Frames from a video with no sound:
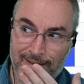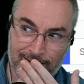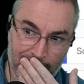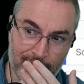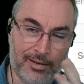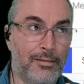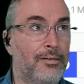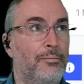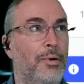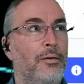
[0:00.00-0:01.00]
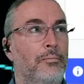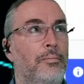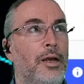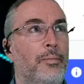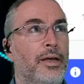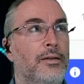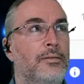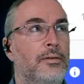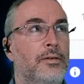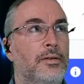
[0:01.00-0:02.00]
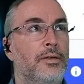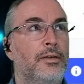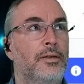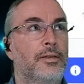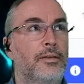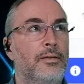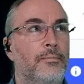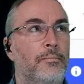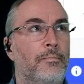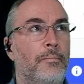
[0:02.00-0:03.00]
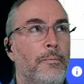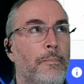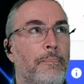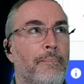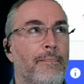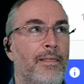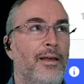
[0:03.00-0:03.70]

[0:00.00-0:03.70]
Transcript: I don't even think that's in scope of this article.